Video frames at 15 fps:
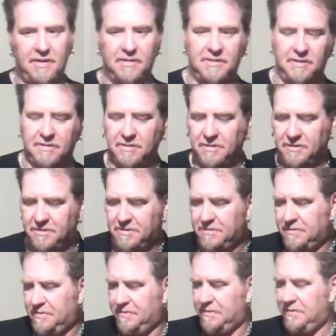because they're just,
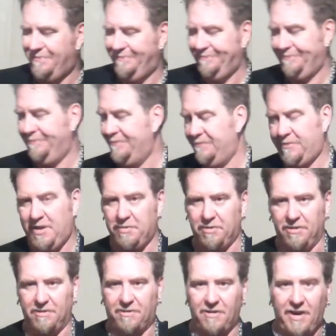
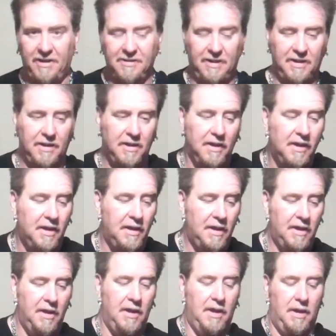people are crazy.
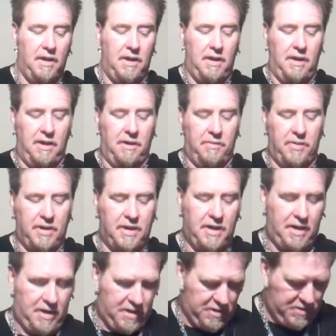
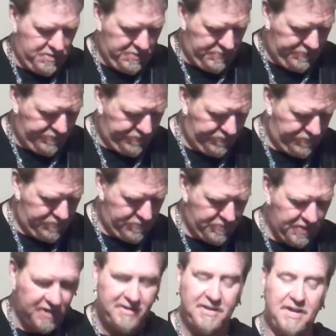But
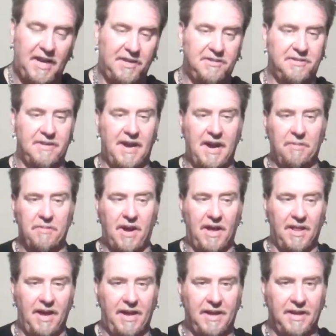it's a nice strap. I
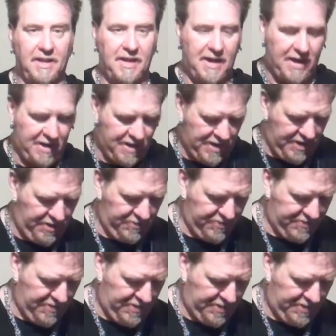like it a lot. I use